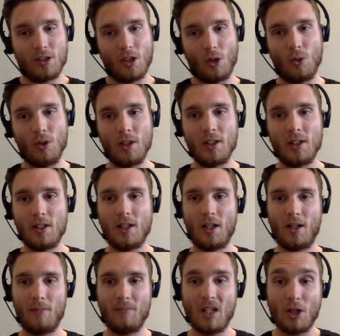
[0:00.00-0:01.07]
So,
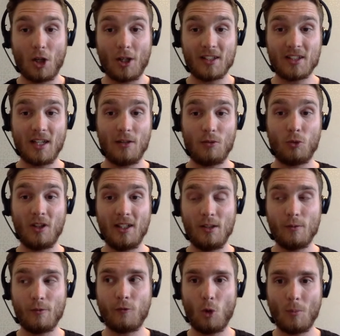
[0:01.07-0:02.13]
um, like you said, really
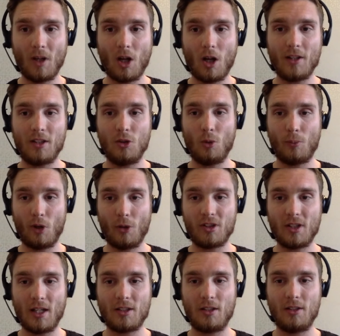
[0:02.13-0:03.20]
formalizing your
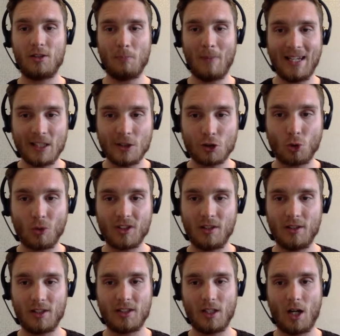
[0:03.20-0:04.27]
processes, making sure it's in
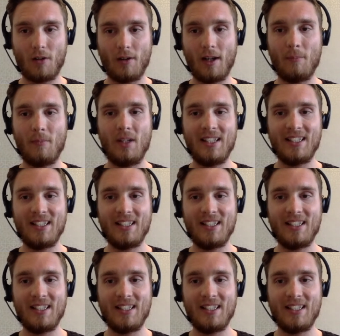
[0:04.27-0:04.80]
the CRM,